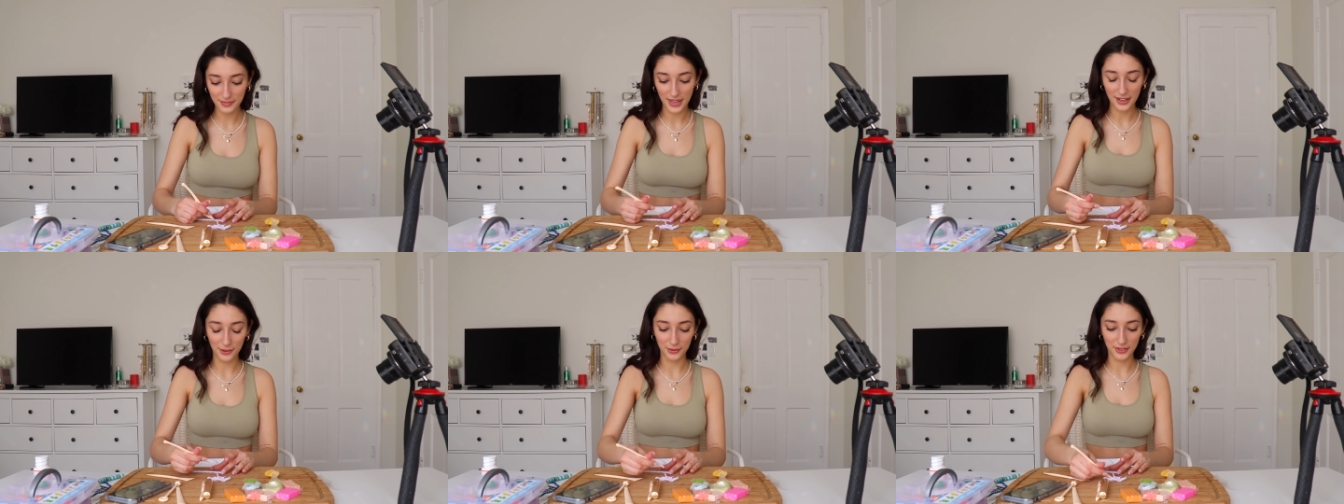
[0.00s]

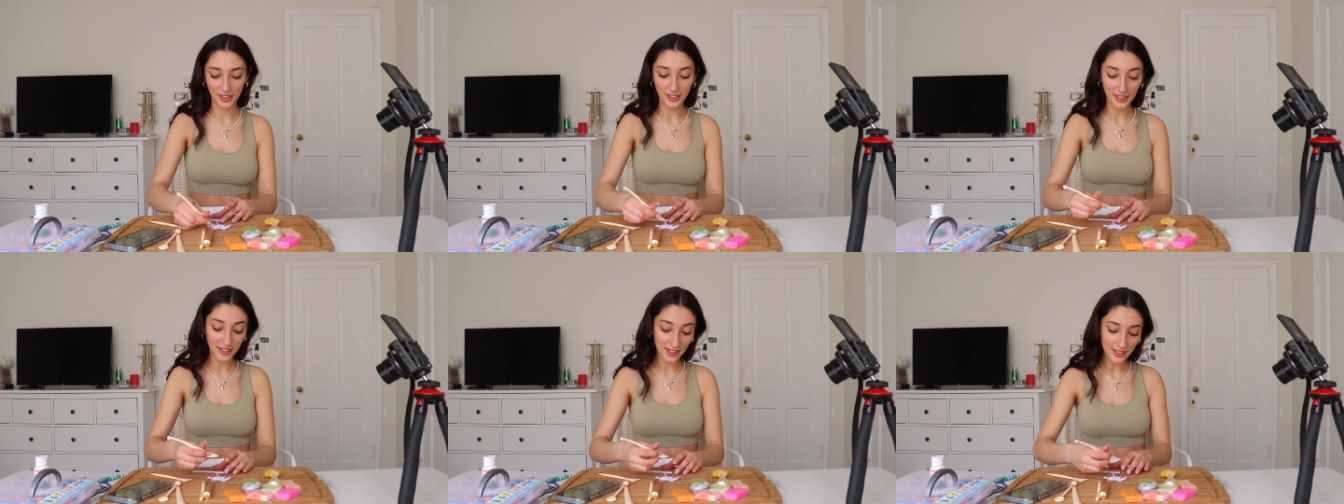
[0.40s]
I don't
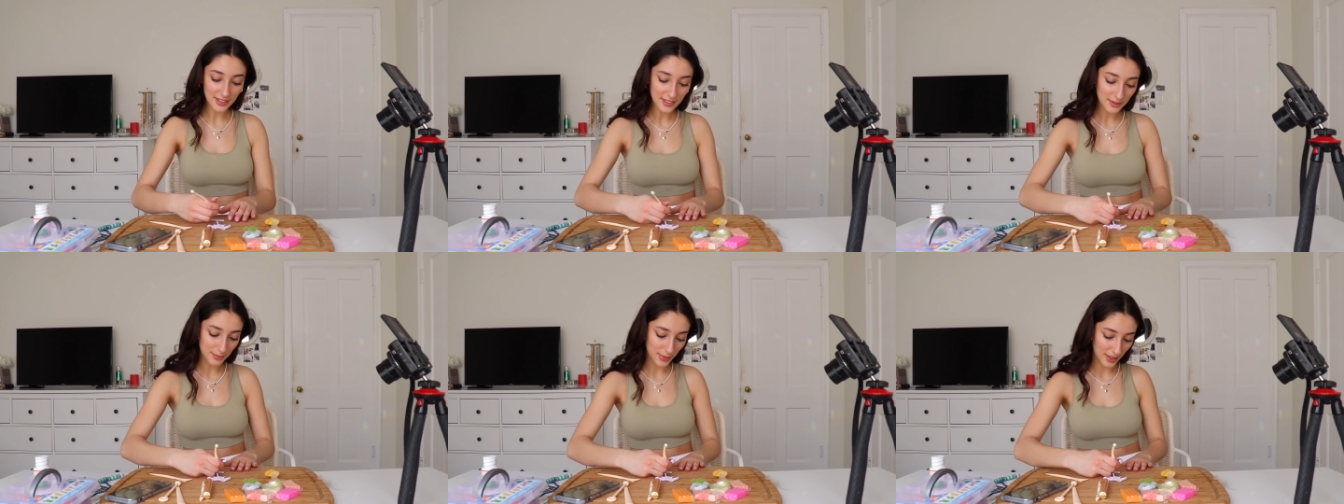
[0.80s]
think it
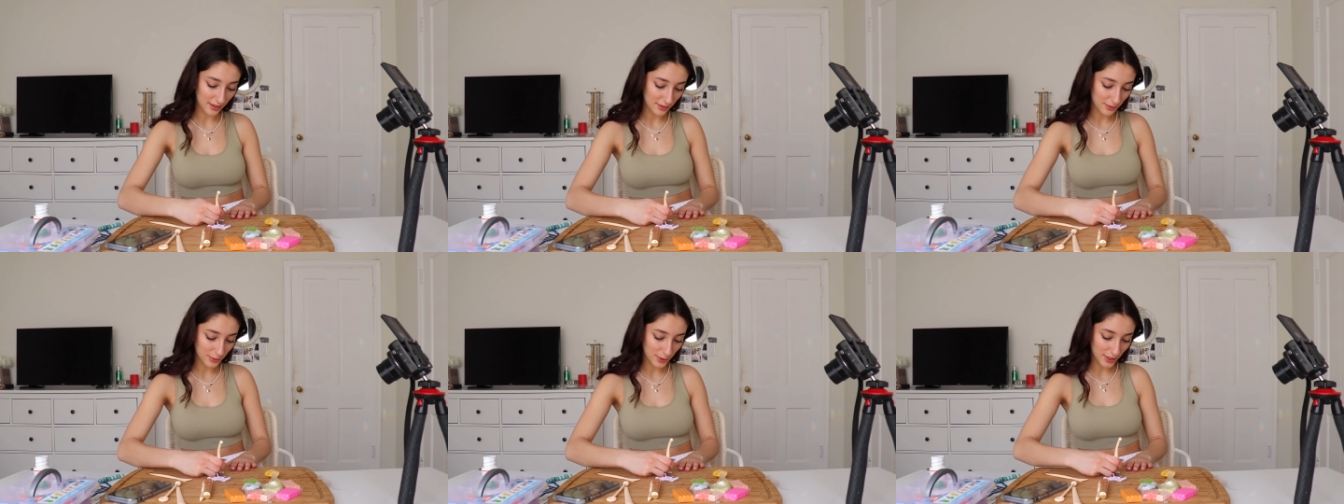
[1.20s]
is,
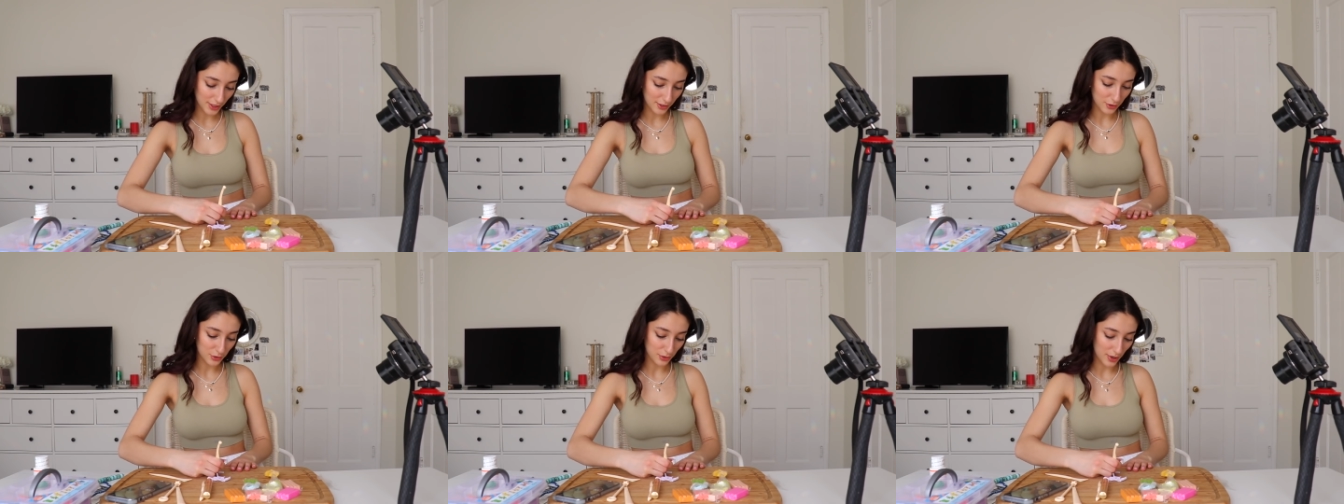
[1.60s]
but we're
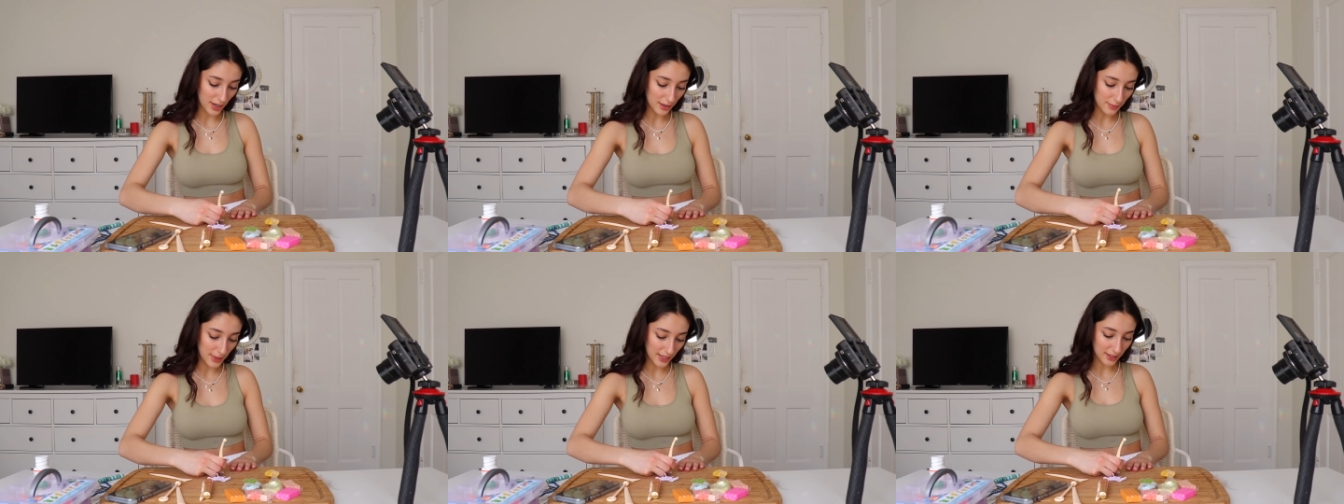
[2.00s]
gonna
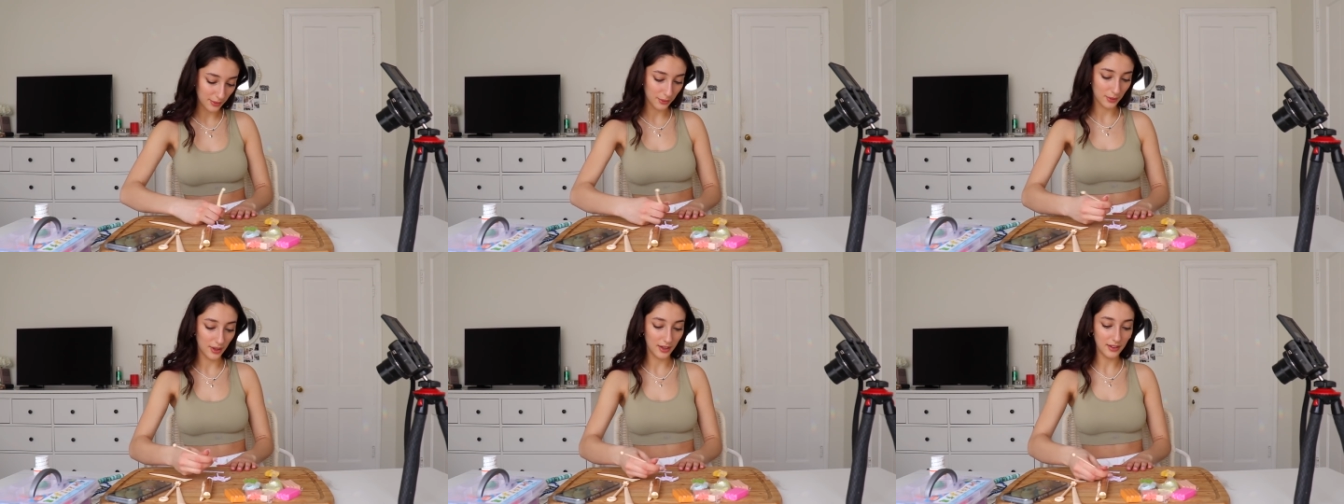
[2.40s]
try to make it
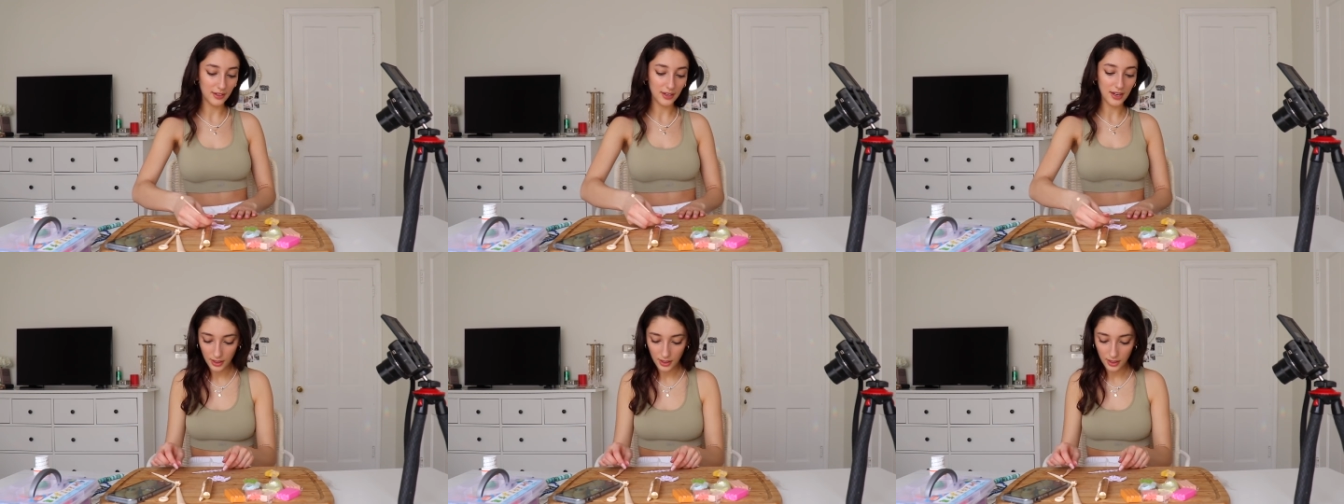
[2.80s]
one.